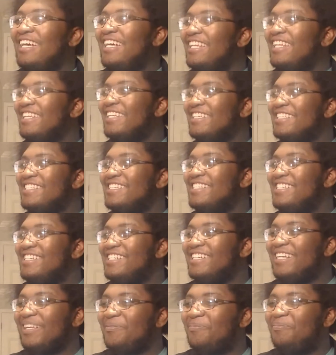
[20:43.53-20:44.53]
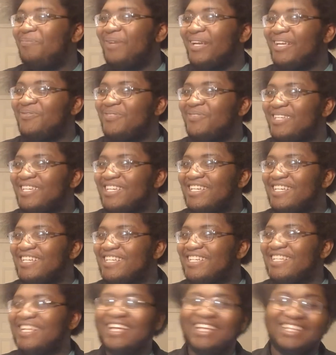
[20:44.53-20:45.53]
Let's get it,
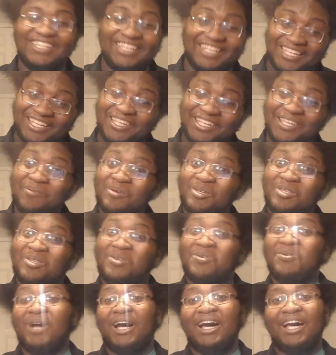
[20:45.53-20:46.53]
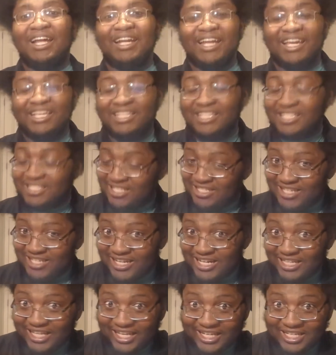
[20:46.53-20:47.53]
baby. Like, he was cool. I liked his
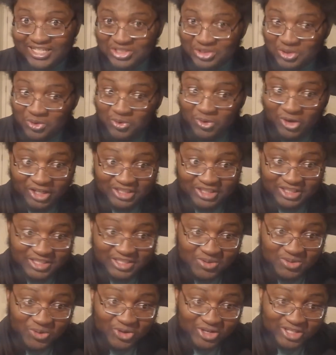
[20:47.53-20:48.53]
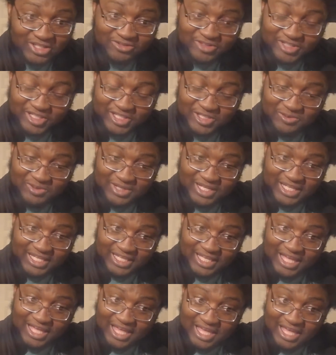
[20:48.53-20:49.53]
design. I like his quirk. This quirk is really
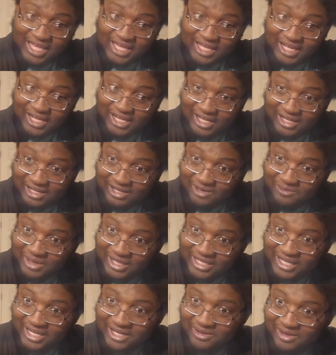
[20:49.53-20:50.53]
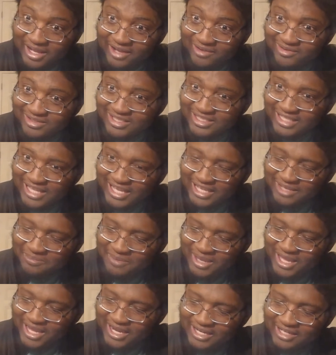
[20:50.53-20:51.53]
unique. I was like,
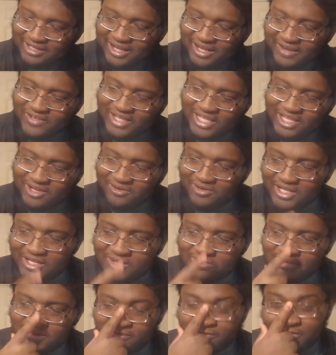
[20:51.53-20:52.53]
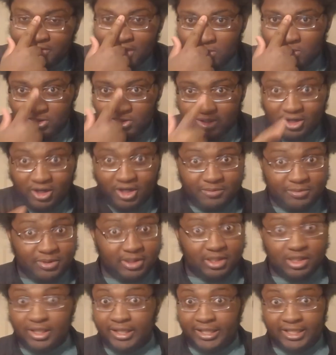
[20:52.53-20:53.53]
man, they really only use him for that one arc,
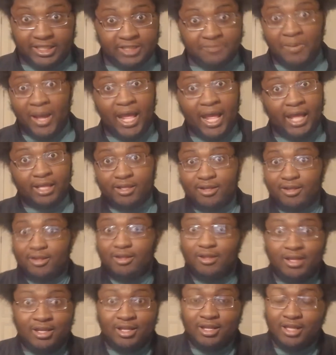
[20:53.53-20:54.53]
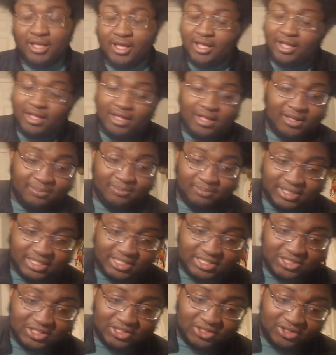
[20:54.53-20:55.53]
but he's back.
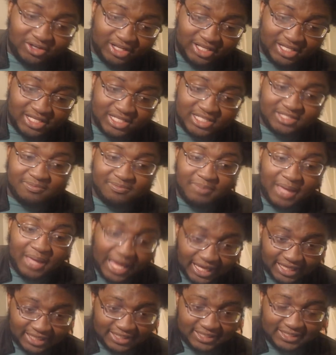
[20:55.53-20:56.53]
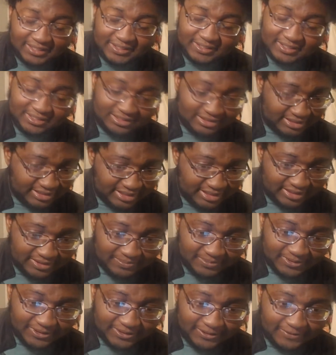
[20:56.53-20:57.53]
Muscular is back. Let's get
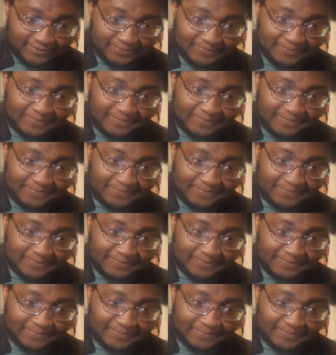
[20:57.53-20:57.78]
it, man.